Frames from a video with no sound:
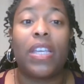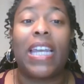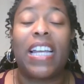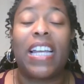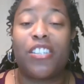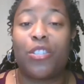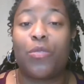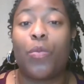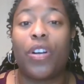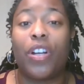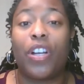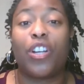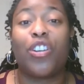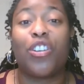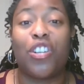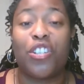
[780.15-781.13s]
And I just want to
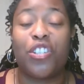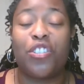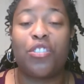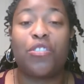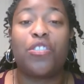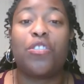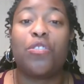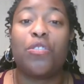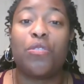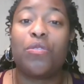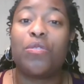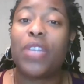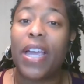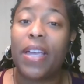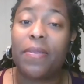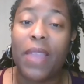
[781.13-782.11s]
encourage you to
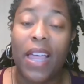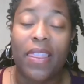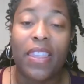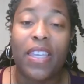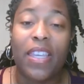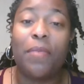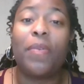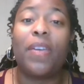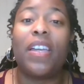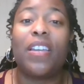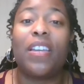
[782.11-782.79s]
take that leap